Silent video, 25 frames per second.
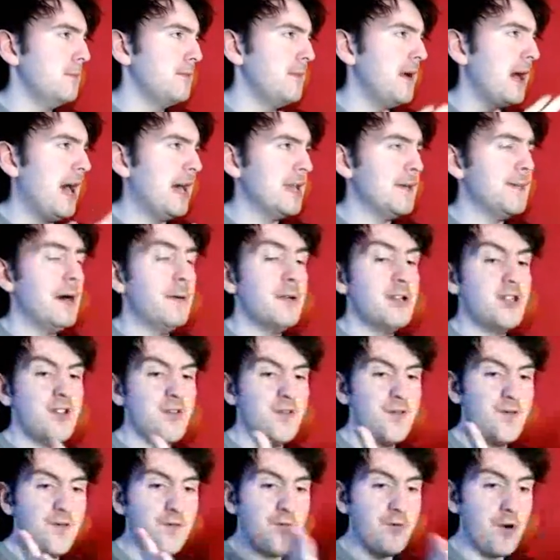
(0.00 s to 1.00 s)
How the park is to
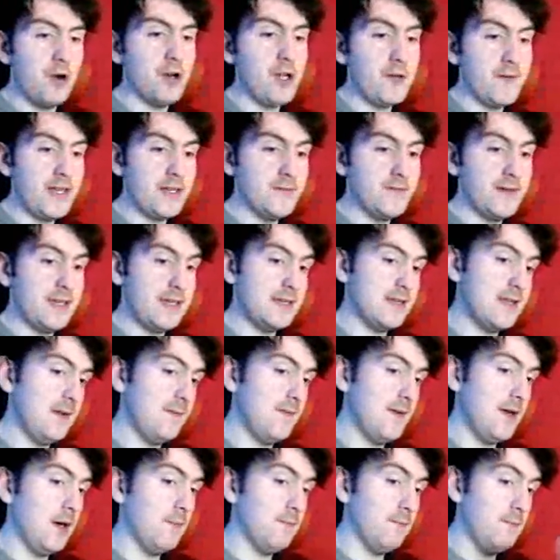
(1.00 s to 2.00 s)
throw you in for a
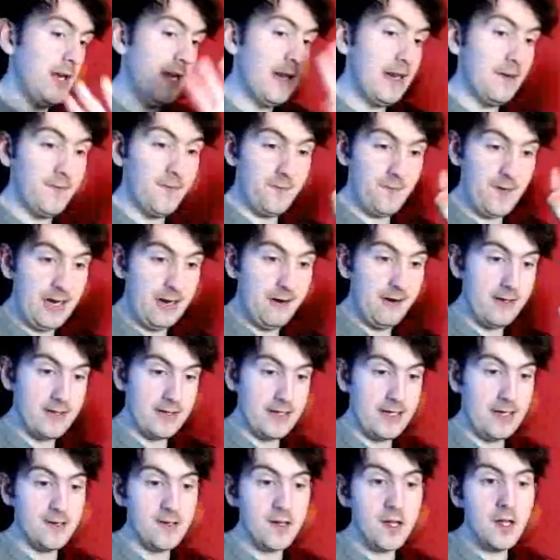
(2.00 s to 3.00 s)
Disney film. We only have three areas
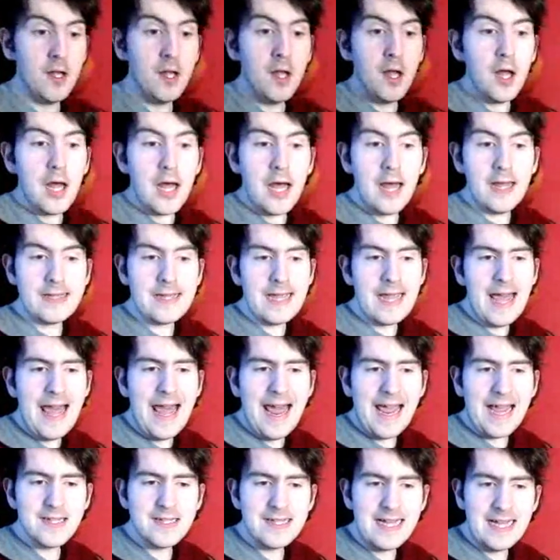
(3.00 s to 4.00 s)
of those.
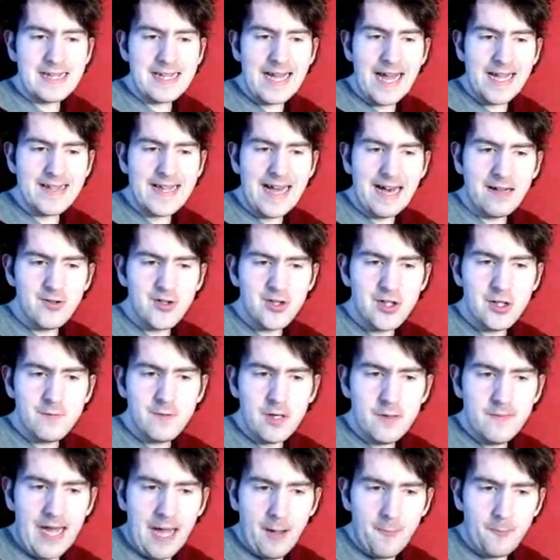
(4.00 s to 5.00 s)
Okay, so let's get down to the
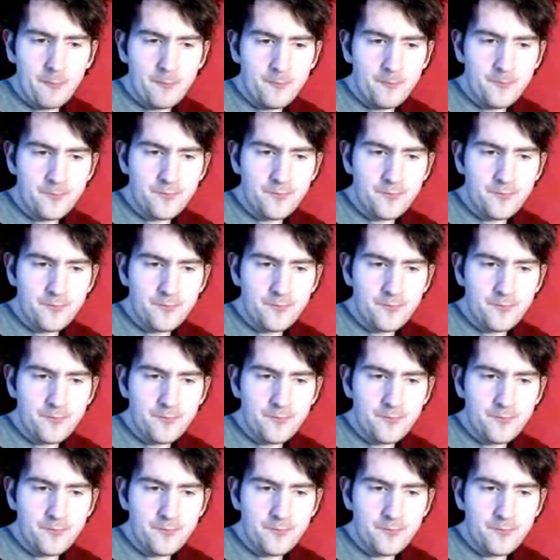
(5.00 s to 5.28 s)
rumour.